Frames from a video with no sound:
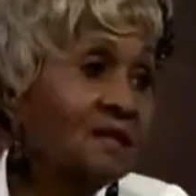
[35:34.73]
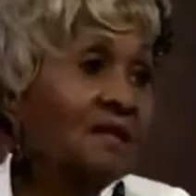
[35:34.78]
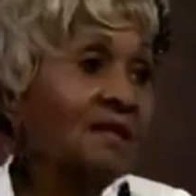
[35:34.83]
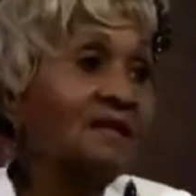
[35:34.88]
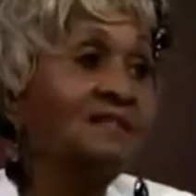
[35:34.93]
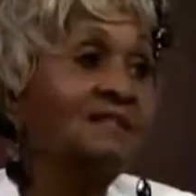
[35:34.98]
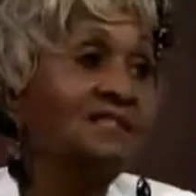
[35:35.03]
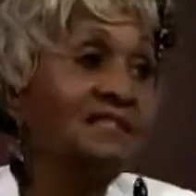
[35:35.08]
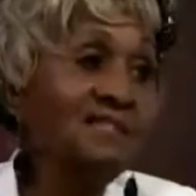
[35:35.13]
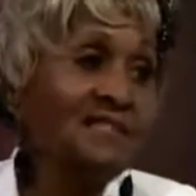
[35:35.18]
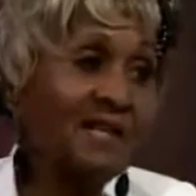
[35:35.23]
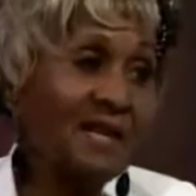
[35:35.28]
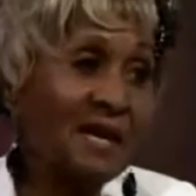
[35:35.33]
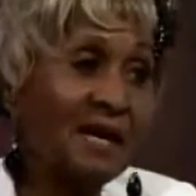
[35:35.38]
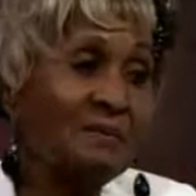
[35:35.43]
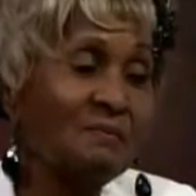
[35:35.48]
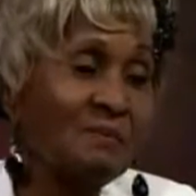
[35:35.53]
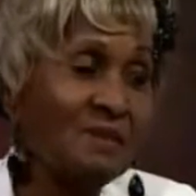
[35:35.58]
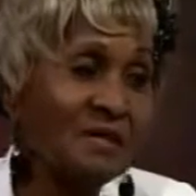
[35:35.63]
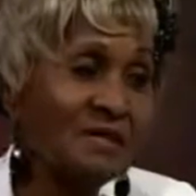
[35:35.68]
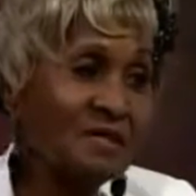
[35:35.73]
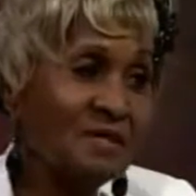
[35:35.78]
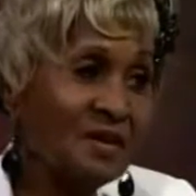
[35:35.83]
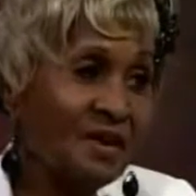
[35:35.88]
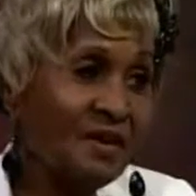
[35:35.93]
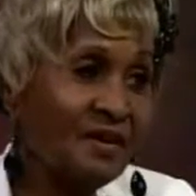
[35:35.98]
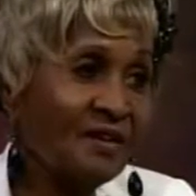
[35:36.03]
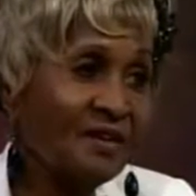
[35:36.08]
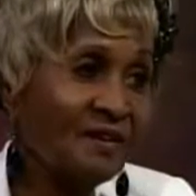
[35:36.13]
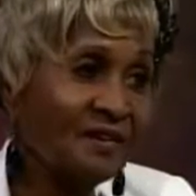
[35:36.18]
that she had been
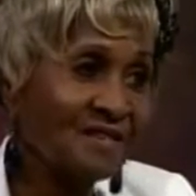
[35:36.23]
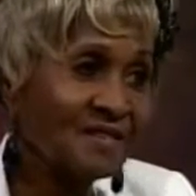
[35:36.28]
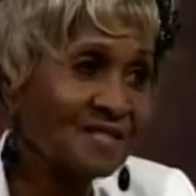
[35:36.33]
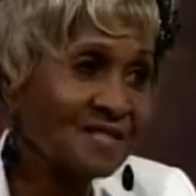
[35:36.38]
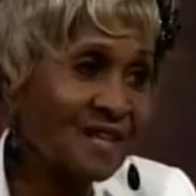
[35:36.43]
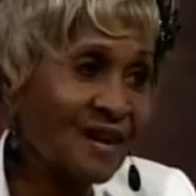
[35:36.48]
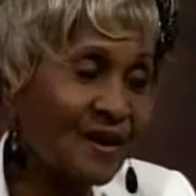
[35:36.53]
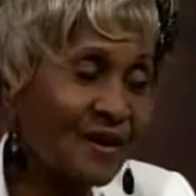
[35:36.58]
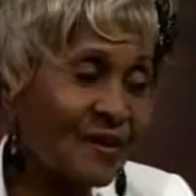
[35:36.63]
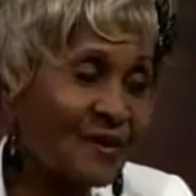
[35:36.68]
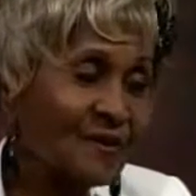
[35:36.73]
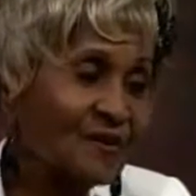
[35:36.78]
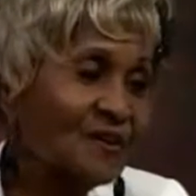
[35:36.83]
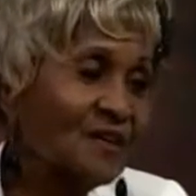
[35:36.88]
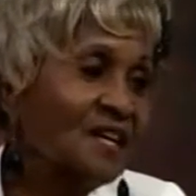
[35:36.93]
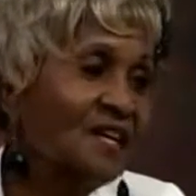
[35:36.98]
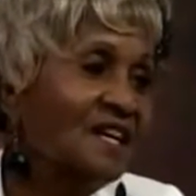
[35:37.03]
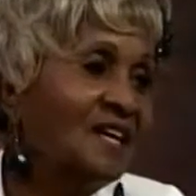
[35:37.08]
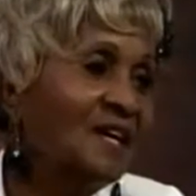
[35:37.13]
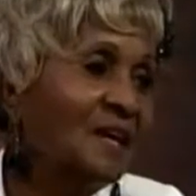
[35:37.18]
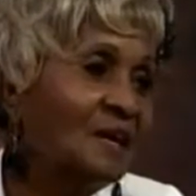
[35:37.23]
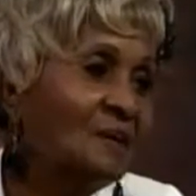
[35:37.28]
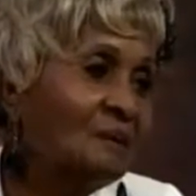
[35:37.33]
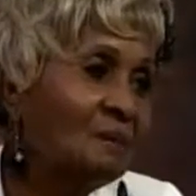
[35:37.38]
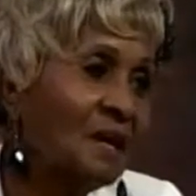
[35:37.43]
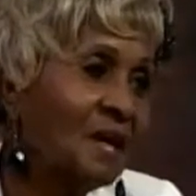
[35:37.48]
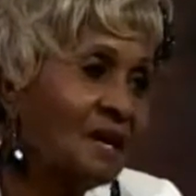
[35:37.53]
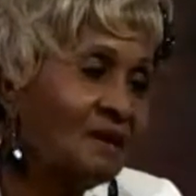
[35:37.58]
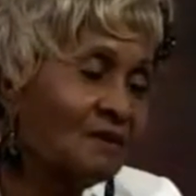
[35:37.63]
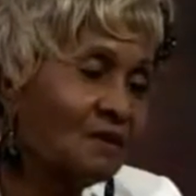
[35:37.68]
taught herself in
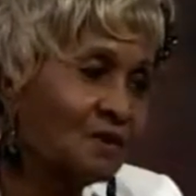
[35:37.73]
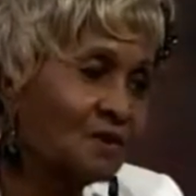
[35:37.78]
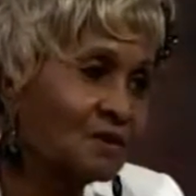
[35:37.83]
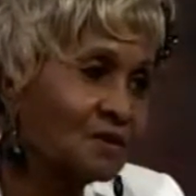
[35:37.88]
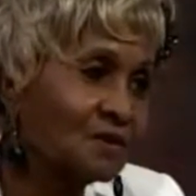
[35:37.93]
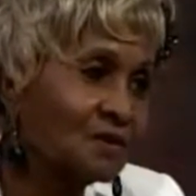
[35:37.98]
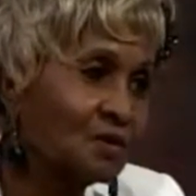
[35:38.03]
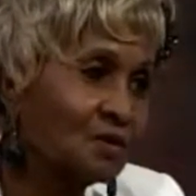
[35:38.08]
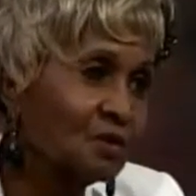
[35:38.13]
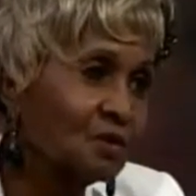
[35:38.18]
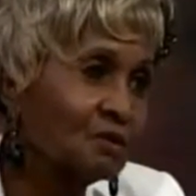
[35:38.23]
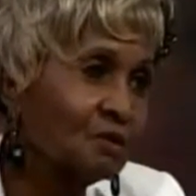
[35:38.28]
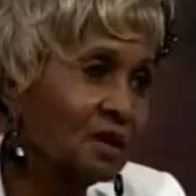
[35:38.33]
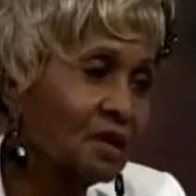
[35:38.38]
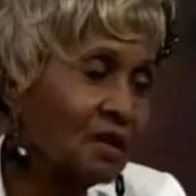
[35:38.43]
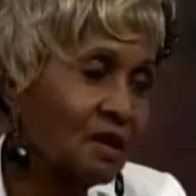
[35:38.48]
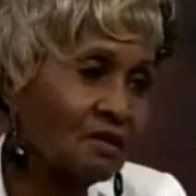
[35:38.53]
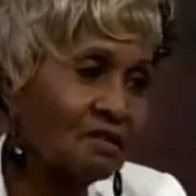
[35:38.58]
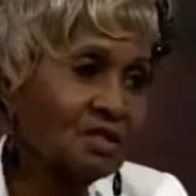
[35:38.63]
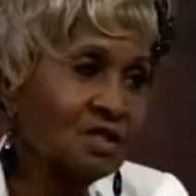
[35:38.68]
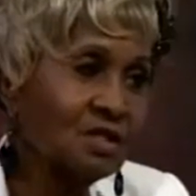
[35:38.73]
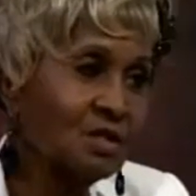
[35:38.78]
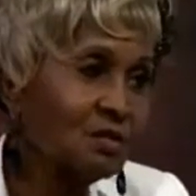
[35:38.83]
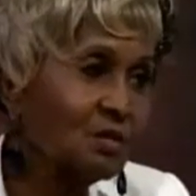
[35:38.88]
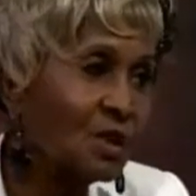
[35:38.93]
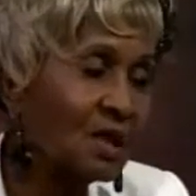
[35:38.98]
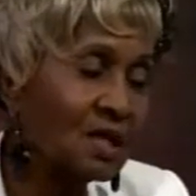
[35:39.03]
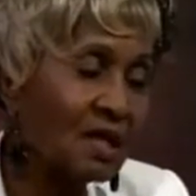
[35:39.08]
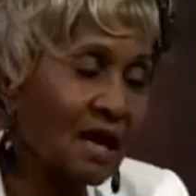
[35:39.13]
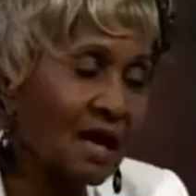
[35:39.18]
medical school, because she
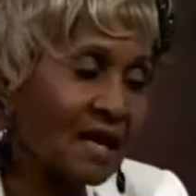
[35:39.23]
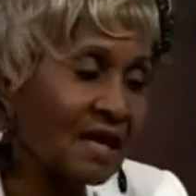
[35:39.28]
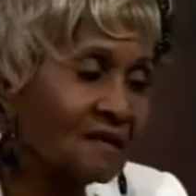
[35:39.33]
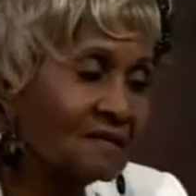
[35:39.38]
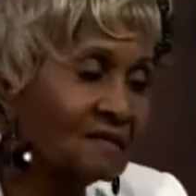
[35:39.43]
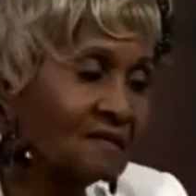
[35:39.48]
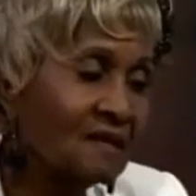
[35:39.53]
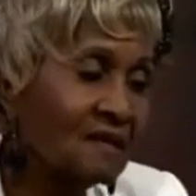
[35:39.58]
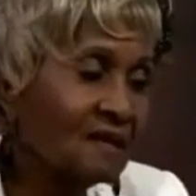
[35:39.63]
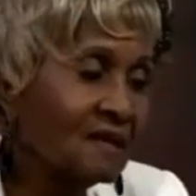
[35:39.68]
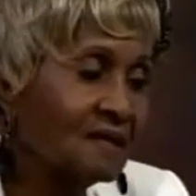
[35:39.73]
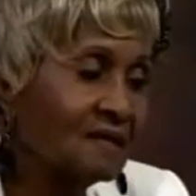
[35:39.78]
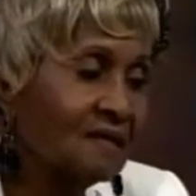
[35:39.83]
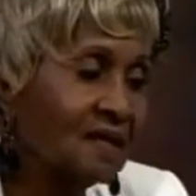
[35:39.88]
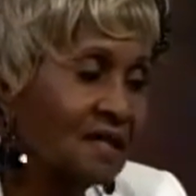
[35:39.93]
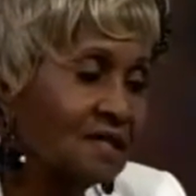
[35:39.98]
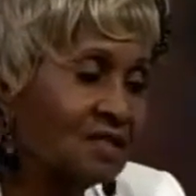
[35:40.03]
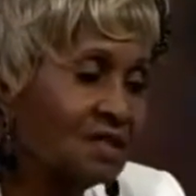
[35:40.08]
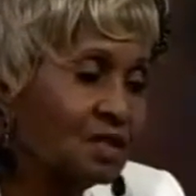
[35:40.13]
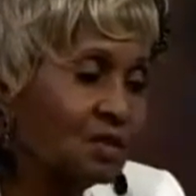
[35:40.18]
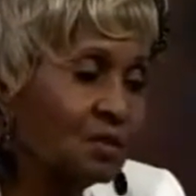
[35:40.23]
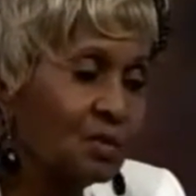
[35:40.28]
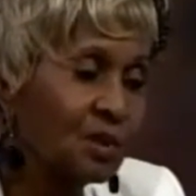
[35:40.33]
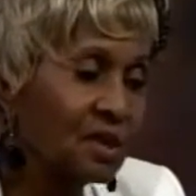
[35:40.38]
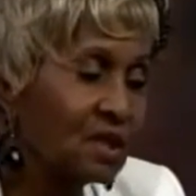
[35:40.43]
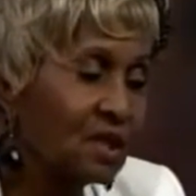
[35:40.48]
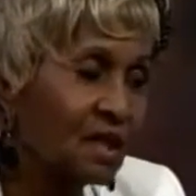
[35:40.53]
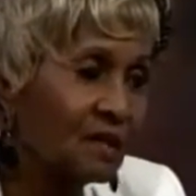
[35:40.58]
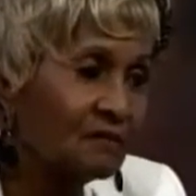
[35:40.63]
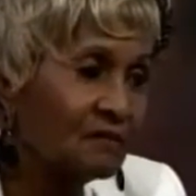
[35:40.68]
realized that she would
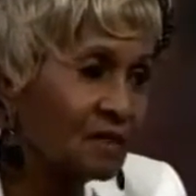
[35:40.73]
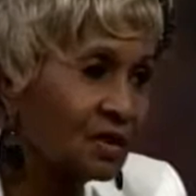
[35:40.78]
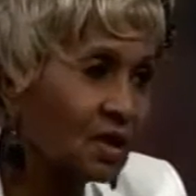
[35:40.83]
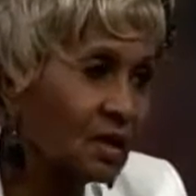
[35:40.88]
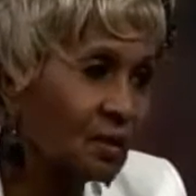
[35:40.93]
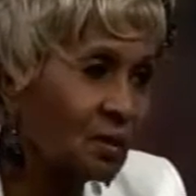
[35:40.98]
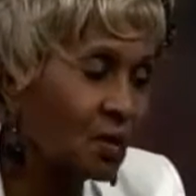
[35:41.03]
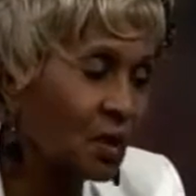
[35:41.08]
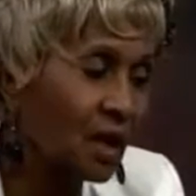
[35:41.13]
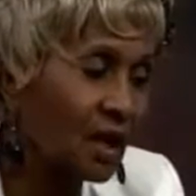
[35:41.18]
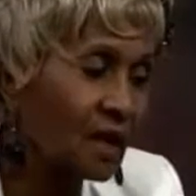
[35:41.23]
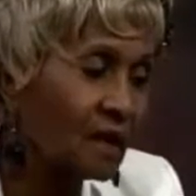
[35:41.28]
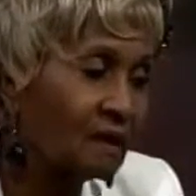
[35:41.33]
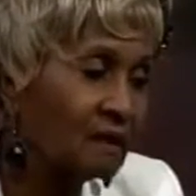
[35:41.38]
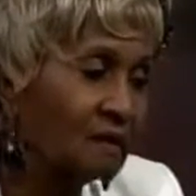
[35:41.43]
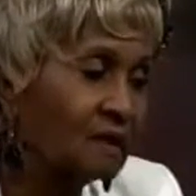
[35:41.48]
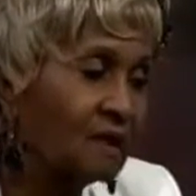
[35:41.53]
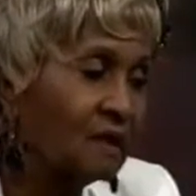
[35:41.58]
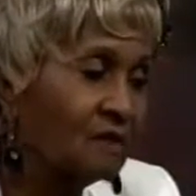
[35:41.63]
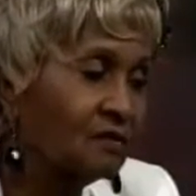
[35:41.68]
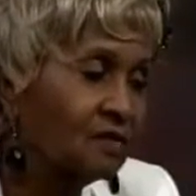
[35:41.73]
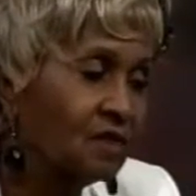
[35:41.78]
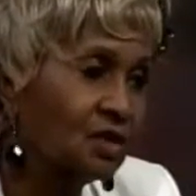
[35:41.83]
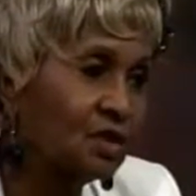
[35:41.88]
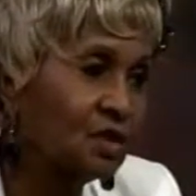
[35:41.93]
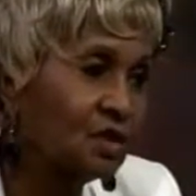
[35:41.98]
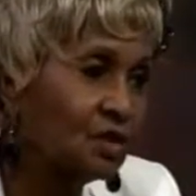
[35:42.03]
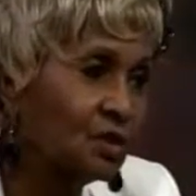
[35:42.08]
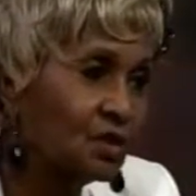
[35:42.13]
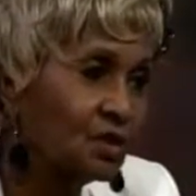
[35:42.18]
never get well if she
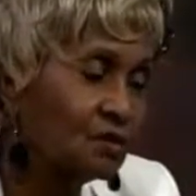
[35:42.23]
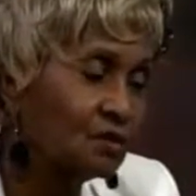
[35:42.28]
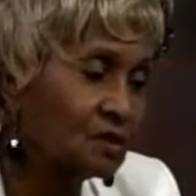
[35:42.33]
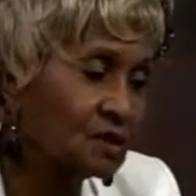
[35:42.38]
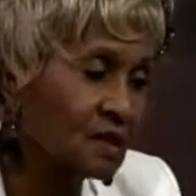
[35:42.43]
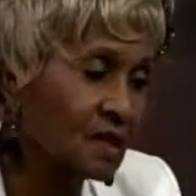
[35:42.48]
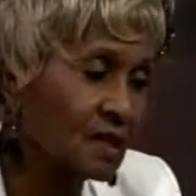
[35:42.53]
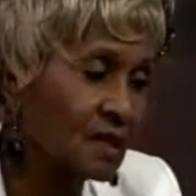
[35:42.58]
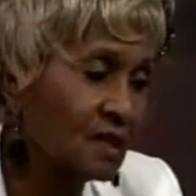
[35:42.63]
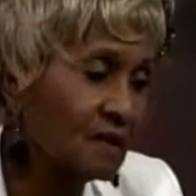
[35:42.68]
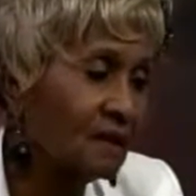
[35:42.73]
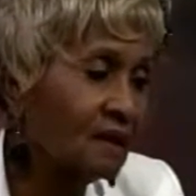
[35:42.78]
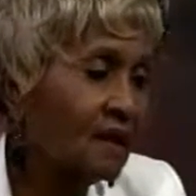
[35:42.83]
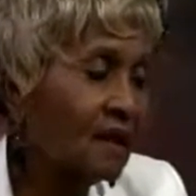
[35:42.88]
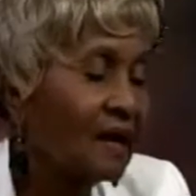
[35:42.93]
used that.